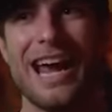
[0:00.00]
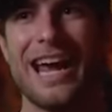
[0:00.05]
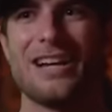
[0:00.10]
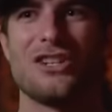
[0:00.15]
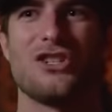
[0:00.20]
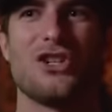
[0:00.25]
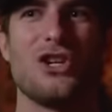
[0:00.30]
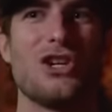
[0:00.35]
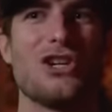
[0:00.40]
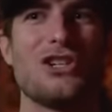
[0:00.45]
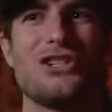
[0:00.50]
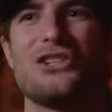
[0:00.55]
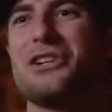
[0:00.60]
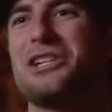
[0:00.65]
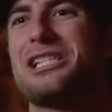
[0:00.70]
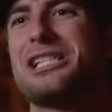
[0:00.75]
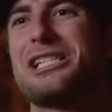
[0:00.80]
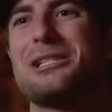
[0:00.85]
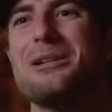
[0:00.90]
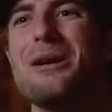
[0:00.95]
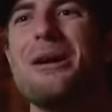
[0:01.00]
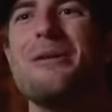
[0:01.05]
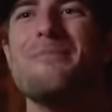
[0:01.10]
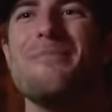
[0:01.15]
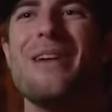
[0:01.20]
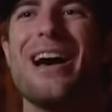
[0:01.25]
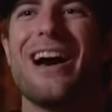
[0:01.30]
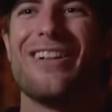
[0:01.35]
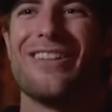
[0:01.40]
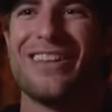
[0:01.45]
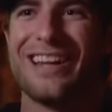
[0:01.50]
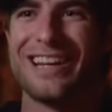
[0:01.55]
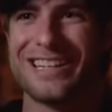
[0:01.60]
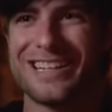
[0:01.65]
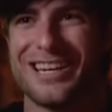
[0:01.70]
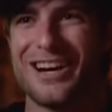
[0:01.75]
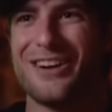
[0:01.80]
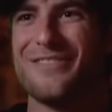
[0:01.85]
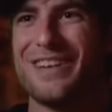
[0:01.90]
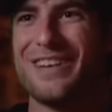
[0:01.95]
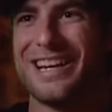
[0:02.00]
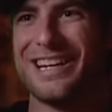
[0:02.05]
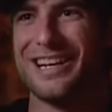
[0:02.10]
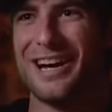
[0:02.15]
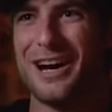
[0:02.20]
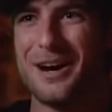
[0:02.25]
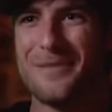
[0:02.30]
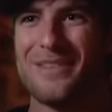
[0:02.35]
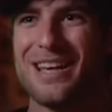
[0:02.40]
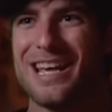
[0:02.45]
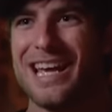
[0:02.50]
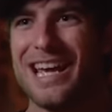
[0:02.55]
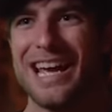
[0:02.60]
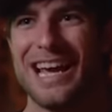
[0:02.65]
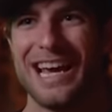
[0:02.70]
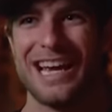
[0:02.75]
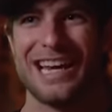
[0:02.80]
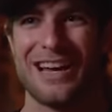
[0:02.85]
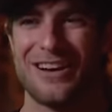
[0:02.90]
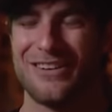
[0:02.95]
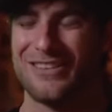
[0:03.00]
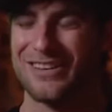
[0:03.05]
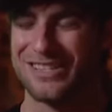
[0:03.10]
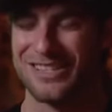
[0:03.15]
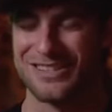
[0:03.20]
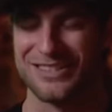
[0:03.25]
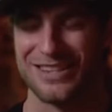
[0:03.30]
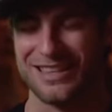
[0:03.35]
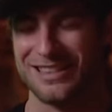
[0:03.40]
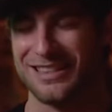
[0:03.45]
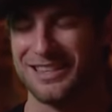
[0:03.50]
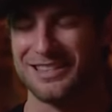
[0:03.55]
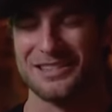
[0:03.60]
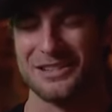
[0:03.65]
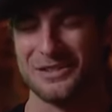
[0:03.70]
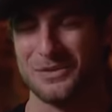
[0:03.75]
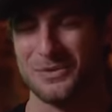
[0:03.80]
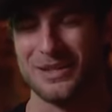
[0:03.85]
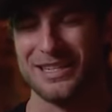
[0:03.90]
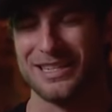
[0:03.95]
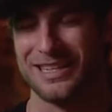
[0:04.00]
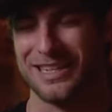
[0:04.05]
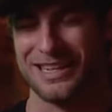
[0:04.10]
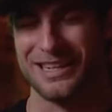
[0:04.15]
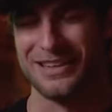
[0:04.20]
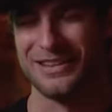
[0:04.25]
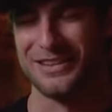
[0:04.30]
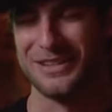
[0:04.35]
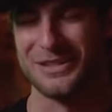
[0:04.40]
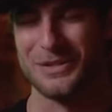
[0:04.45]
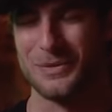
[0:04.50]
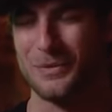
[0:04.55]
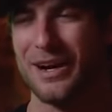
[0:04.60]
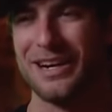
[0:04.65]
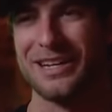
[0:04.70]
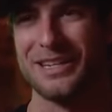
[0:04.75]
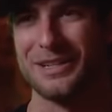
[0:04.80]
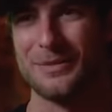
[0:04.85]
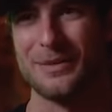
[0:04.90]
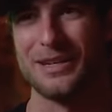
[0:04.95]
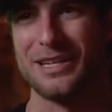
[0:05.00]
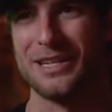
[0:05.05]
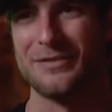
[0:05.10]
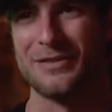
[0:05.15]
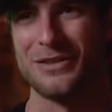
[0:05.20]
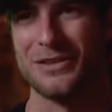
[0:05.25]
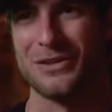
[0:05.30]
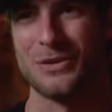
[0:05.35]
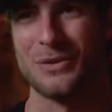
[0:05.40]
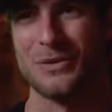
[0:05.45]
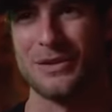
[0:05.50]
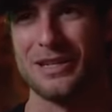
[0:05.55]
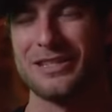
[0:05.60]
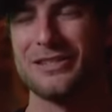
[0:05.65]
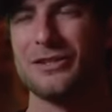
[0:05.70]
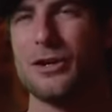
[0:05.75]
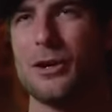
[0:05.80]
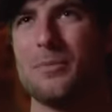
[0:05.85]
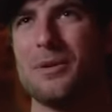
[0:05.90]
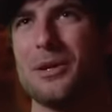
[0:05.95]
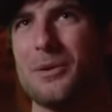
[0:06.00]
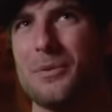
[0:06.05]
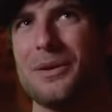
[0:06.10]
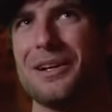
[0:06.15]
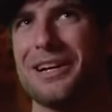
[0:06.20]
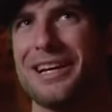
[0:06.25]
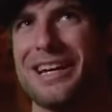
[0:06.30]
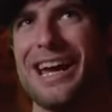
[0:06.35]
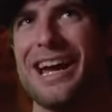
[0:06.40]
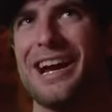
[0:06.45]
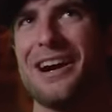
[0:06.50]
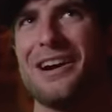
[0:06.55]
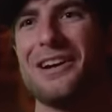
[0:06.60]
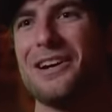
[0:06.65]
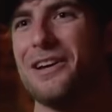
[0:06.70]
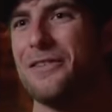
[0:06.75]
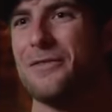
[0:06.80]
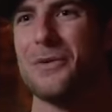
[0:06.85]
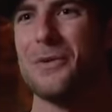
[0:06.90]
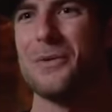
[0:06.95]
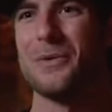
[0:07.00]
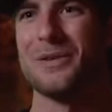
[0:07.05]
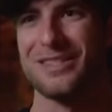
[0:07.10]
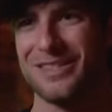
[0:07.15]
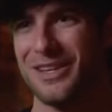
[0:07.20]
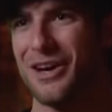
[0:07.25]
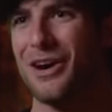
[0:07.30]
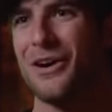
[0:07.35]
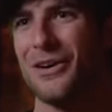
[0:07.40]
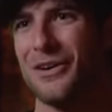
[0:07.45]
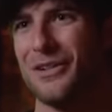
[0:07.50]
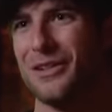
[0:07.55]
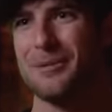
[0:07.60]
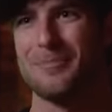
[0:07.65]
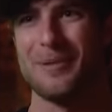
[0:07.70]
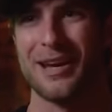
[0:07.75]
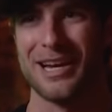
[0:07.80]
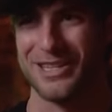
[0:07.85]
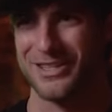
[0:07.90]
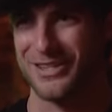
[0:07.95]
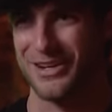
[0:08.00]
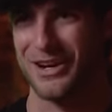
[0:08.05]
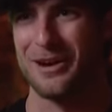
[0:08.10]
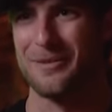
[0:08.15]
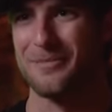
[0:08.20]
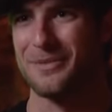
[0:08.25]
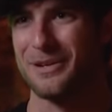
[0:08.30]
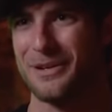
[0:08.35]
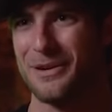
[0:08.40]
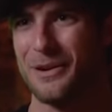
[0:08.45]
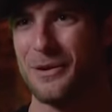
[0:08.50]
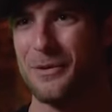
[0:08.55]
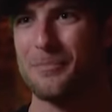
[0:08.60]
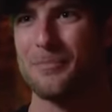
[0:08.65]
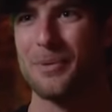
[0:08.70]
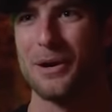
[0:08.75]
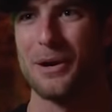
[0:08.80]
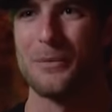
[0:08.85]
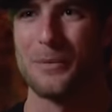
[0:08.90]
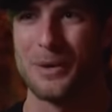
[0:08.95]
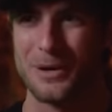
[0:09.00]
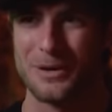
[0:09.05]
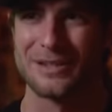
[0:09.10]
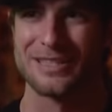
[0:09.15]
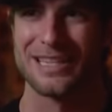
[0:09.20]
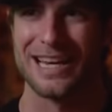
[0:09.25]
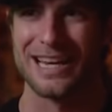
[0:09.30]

and she could just smell it coming up, and I was just like, this is ridiculous. Why did we even do this? Nobody would have cared if it was the ugly paint job, you know, but we were